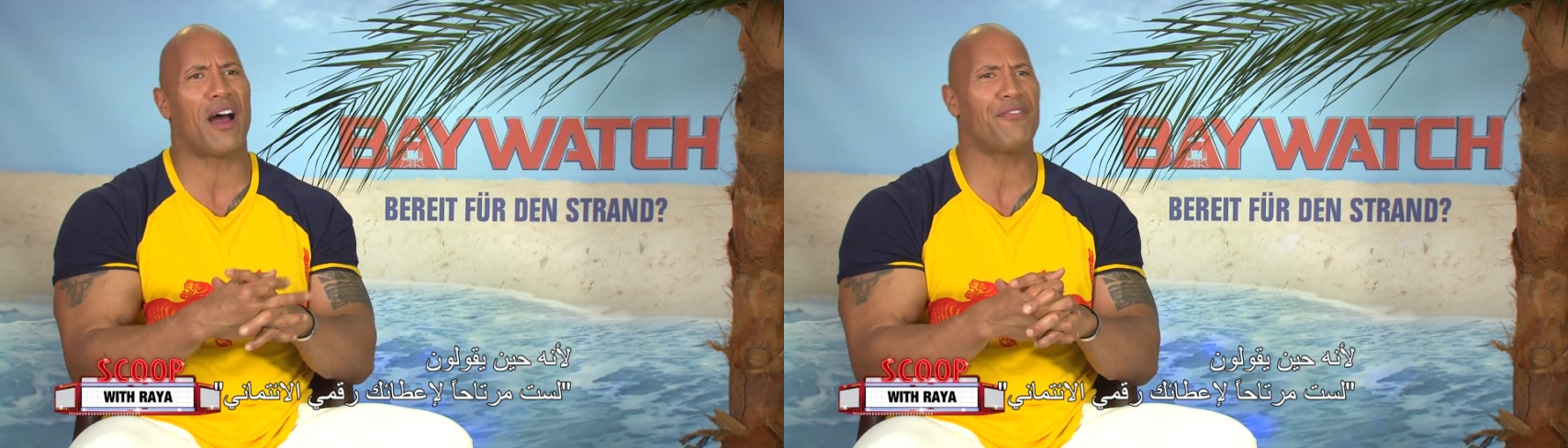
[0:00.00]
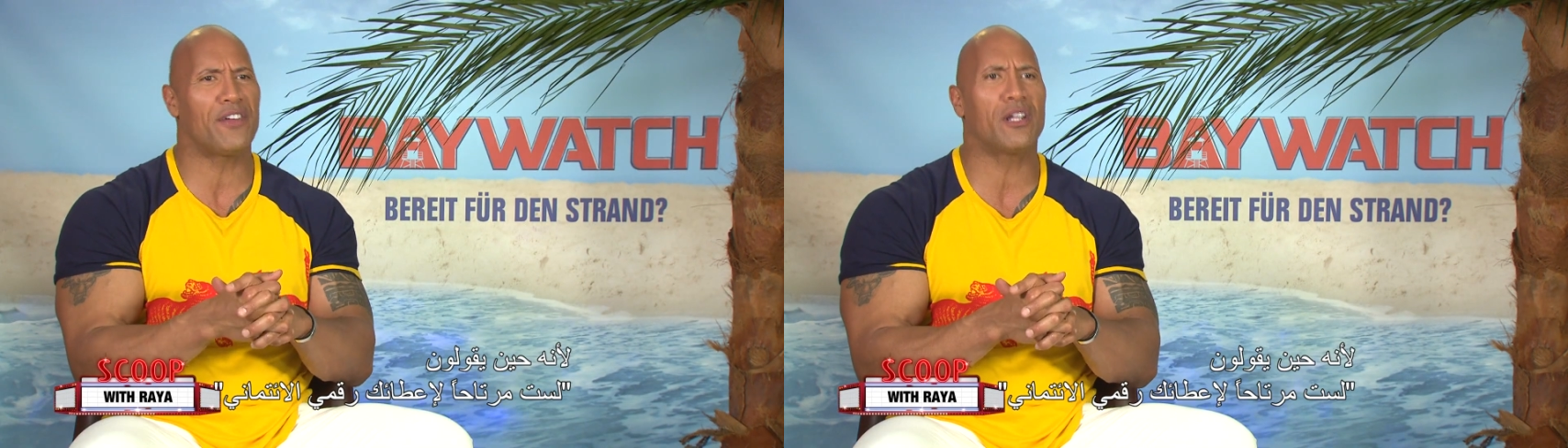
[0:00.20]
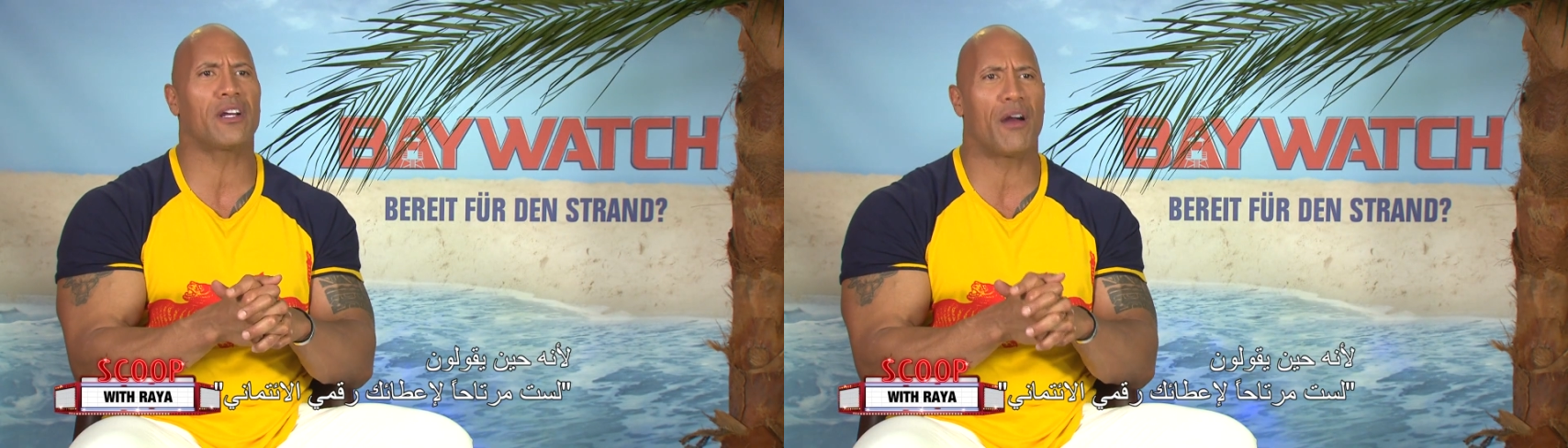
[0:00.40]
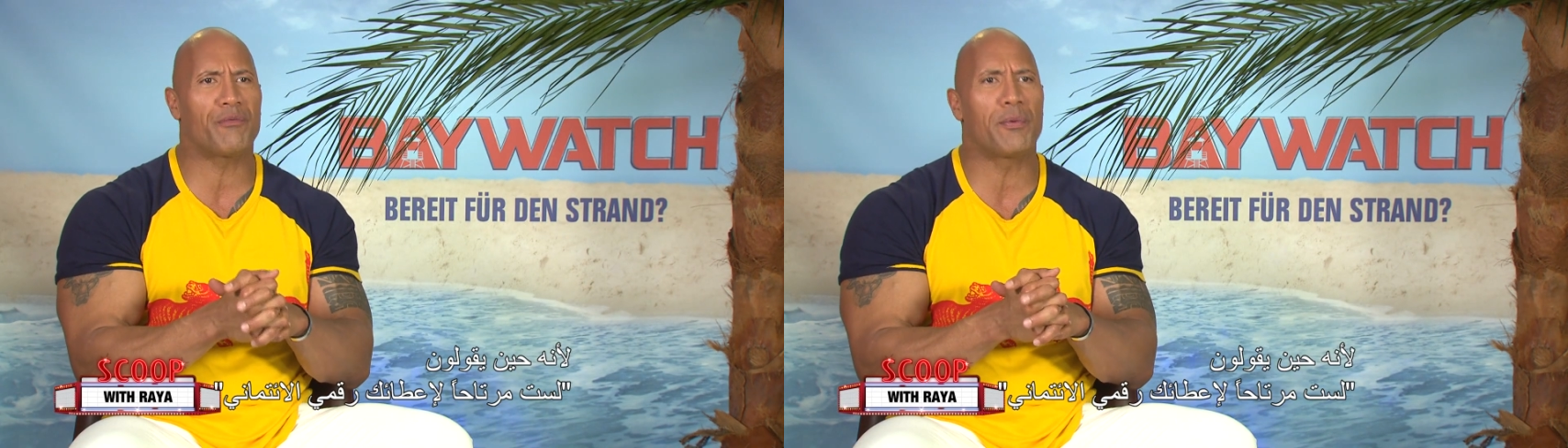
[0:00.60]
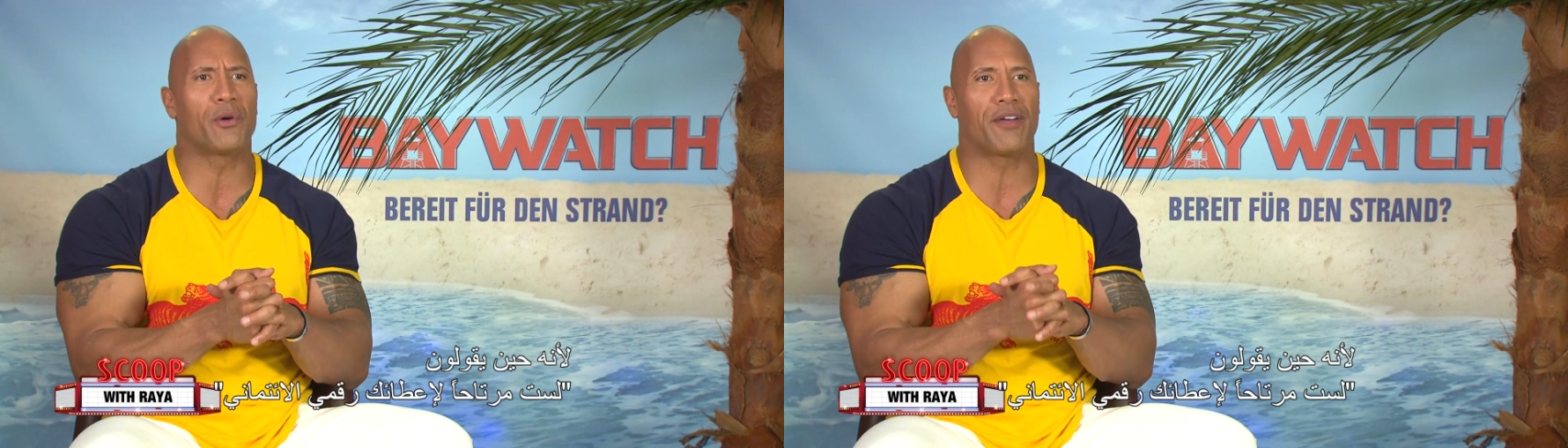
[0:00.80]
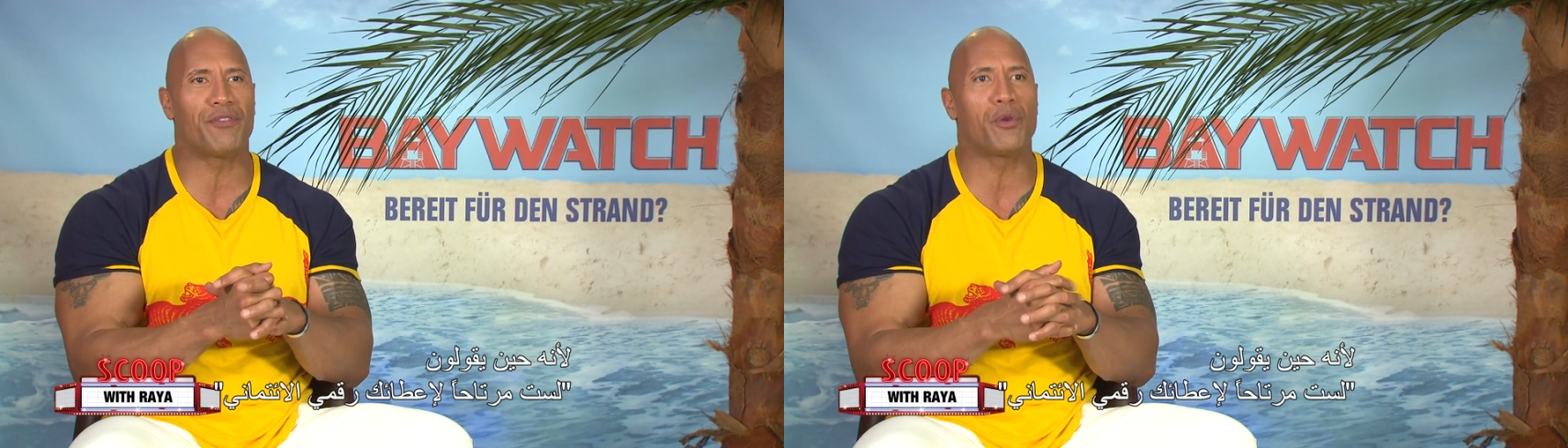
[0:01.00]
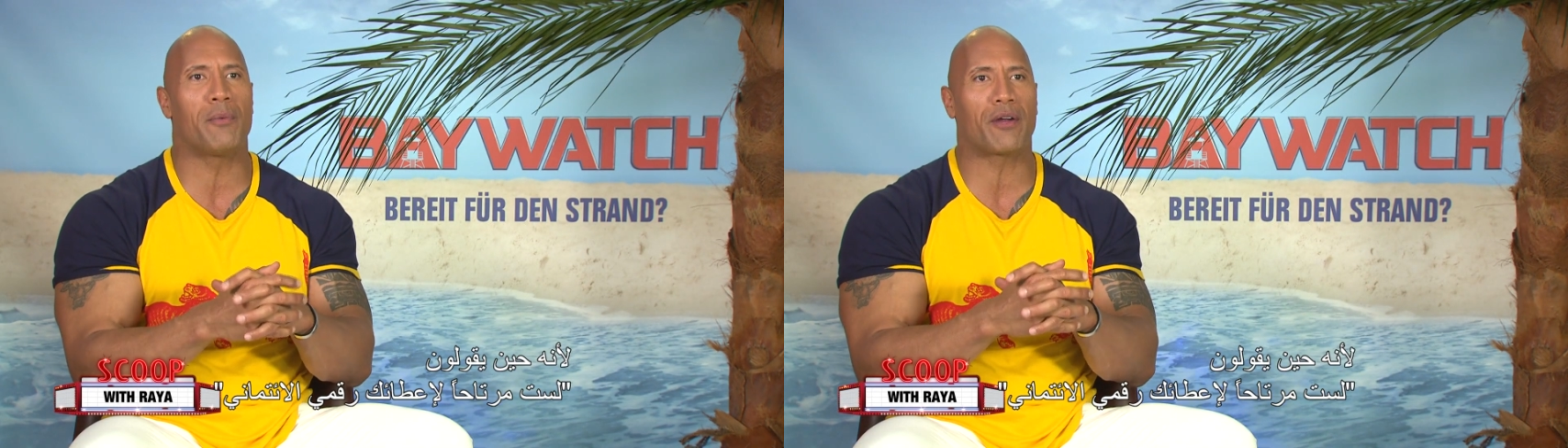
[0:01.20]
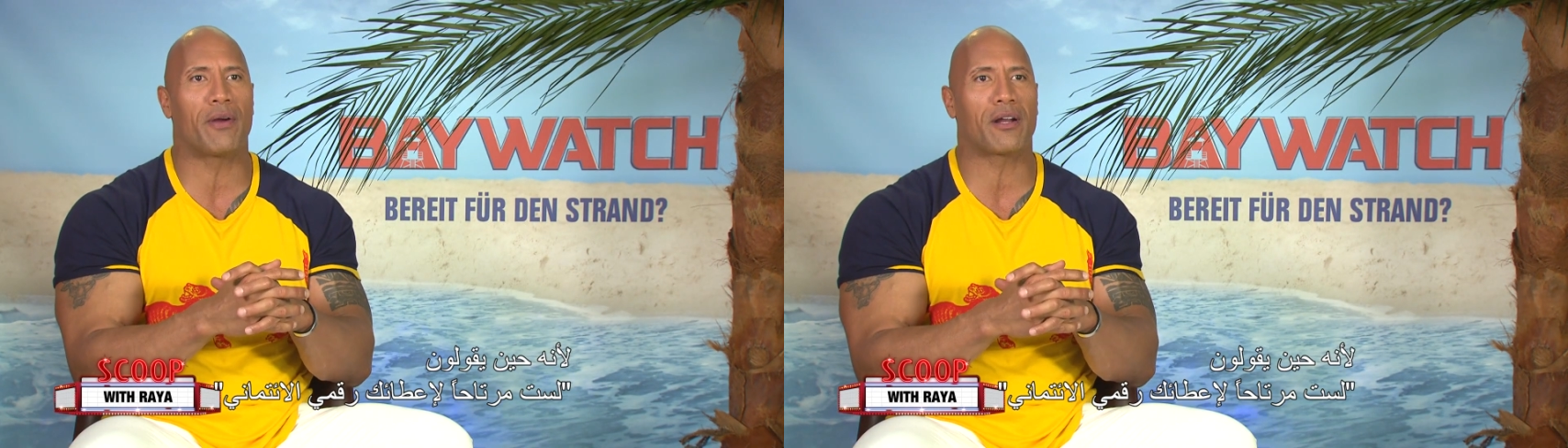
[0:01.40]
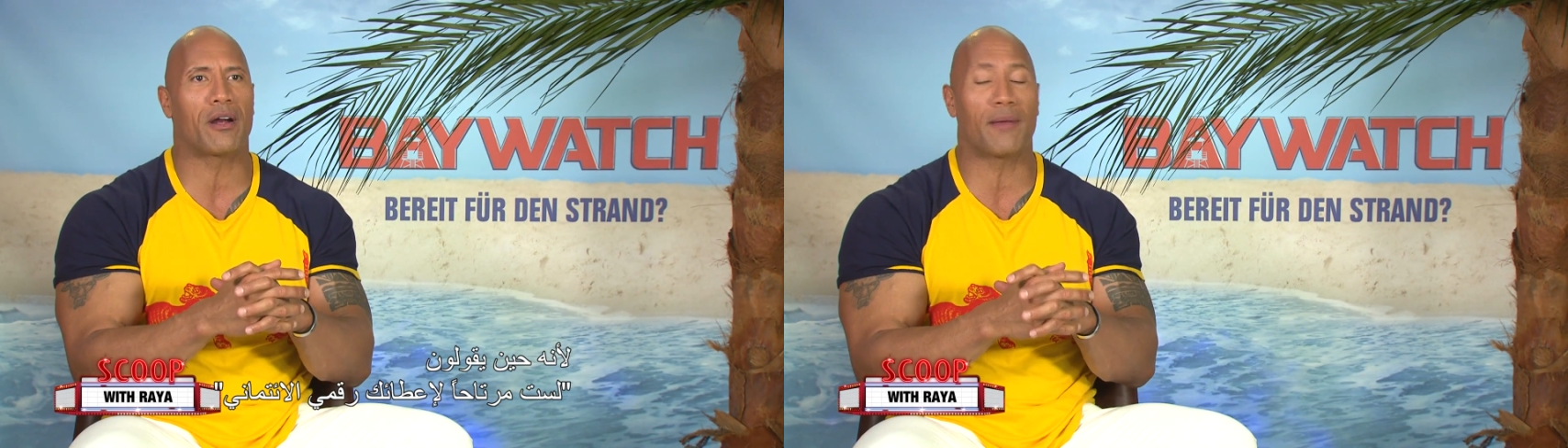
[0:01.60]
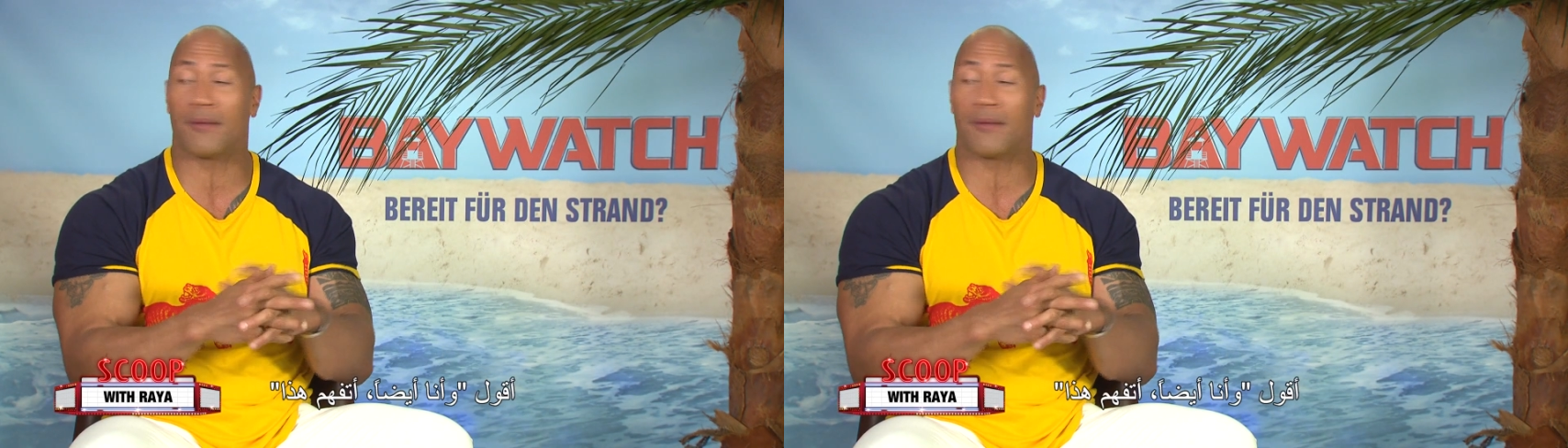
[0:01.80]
I feel uncomfortable giving you my credit card.